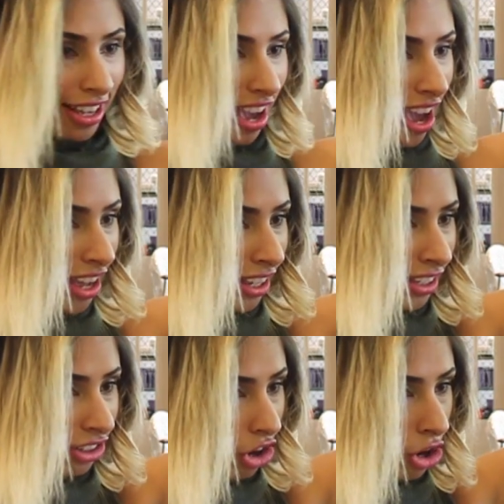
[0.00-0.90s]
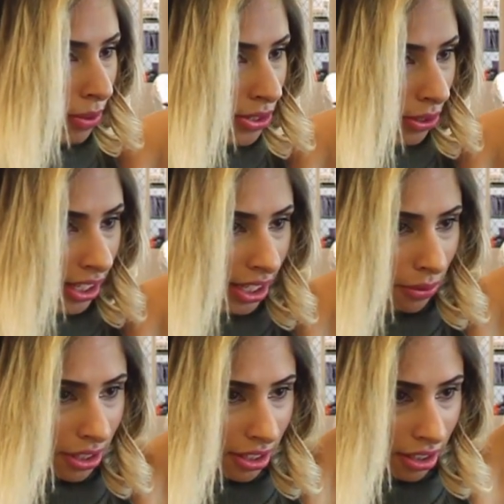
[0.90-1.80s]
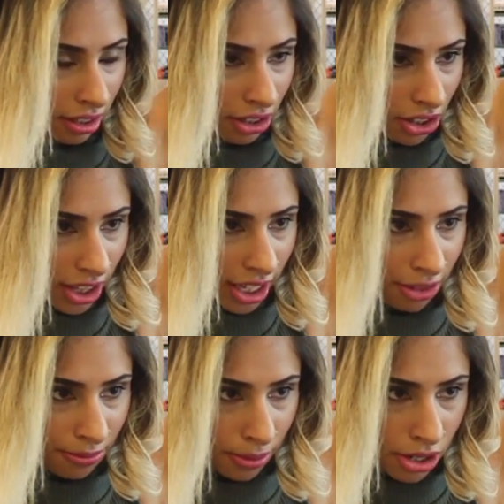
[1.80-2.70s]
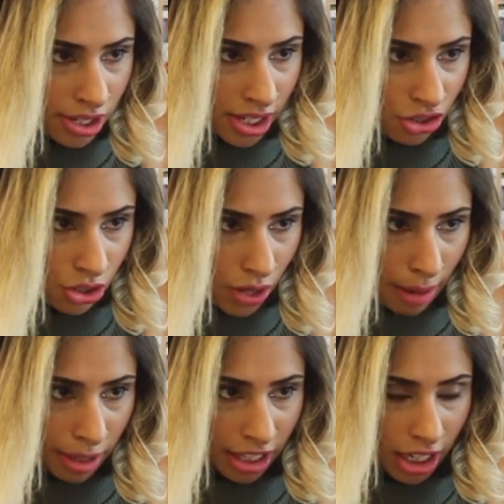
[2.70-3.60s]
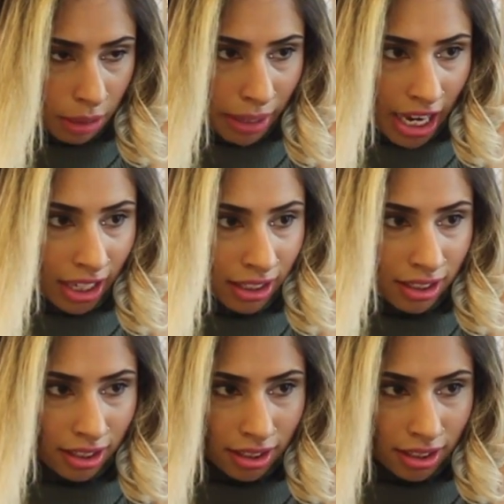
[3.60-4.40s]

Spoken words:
and always going in with the curling iron first and just wrapping the hair back.